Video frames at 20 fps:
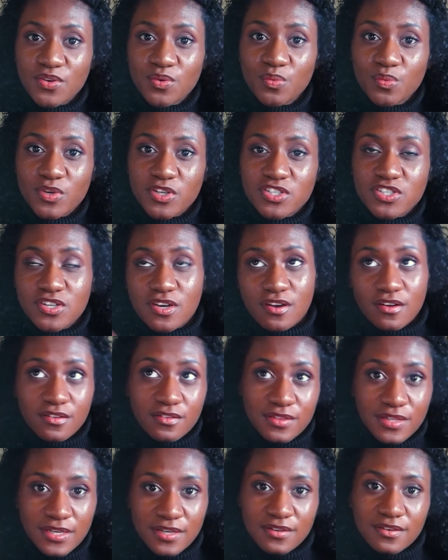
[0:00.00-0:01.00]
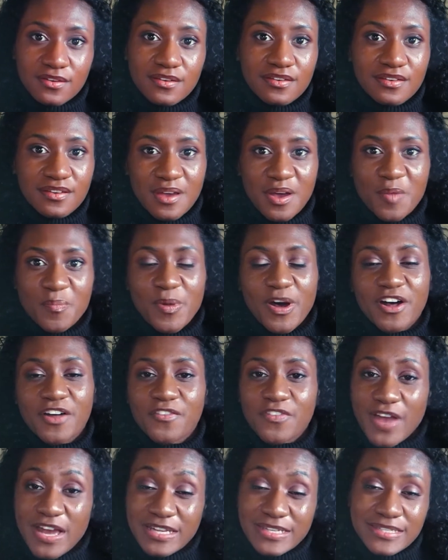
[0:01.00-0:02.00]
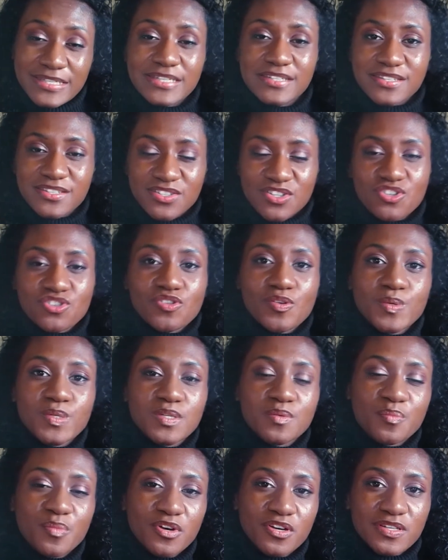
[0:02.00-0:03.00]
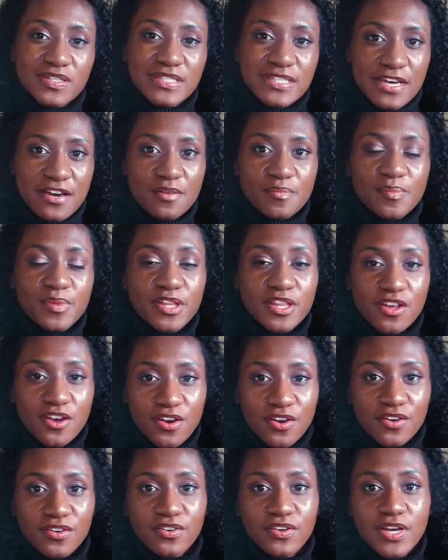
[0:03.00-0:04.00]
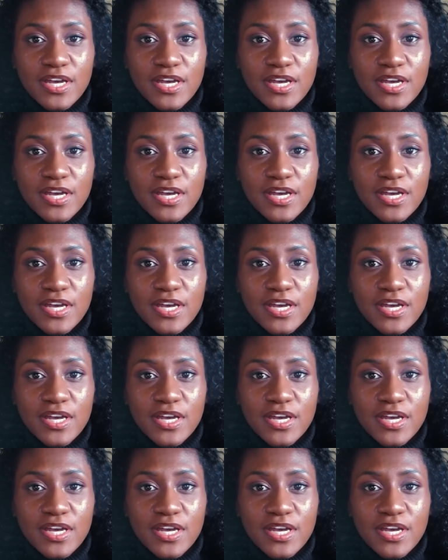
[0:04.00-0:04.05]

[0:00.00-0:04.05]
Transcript: which I'll link above and in the description box down below,